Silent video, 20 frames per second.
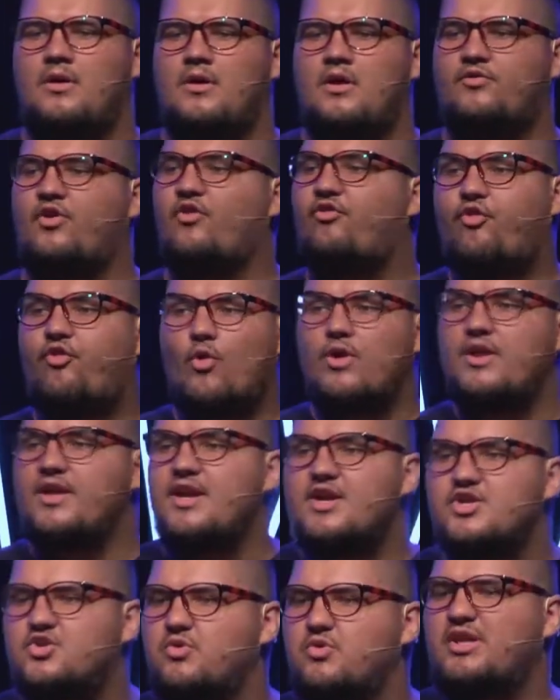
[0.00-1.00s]
For 40
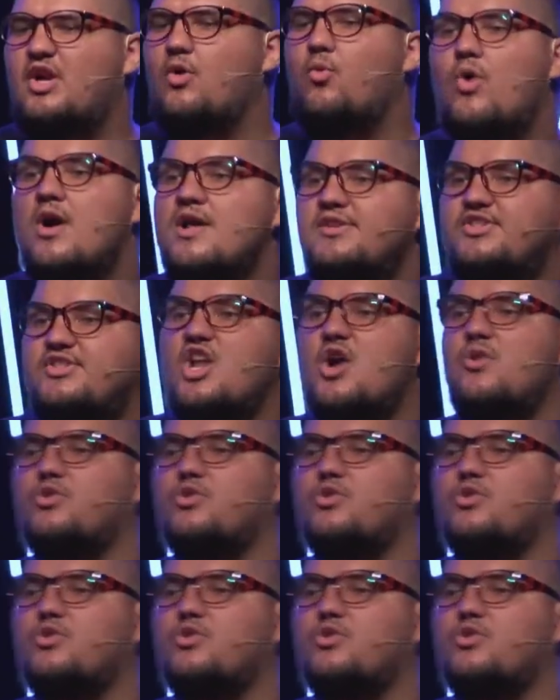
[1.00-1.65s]
years, when there was no